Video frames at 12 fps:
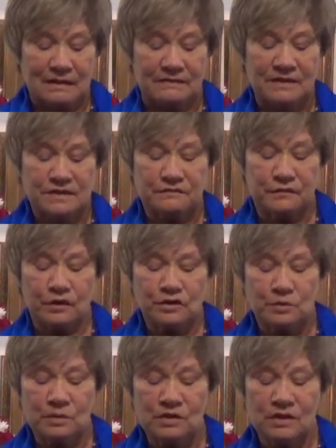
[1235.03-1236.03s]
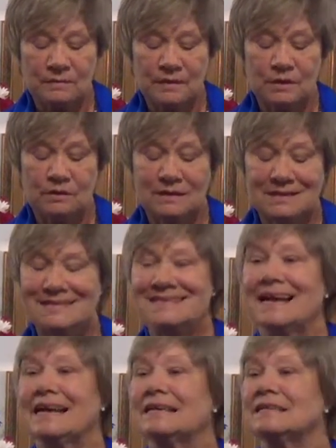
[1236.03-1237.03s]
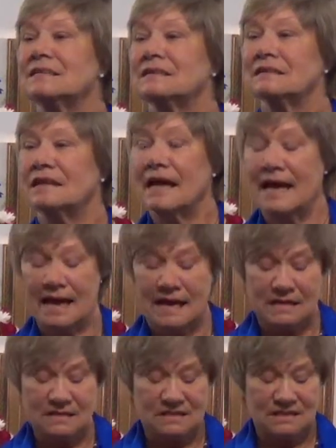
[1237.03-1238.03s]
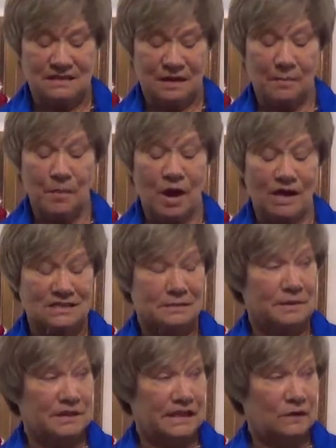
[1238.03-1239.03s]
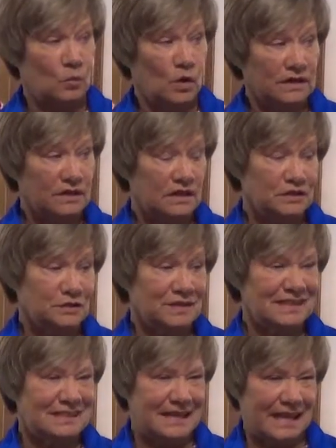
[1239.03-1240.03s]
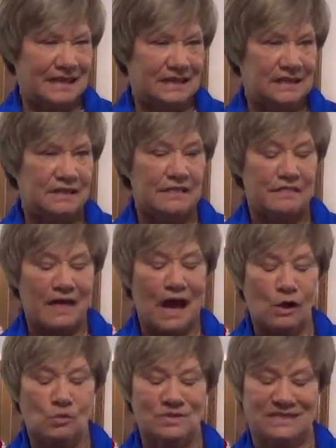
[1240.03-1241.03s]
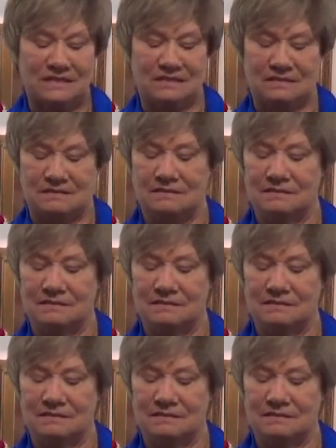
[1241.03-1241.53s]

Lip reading: This virtual community site has approximately 180,000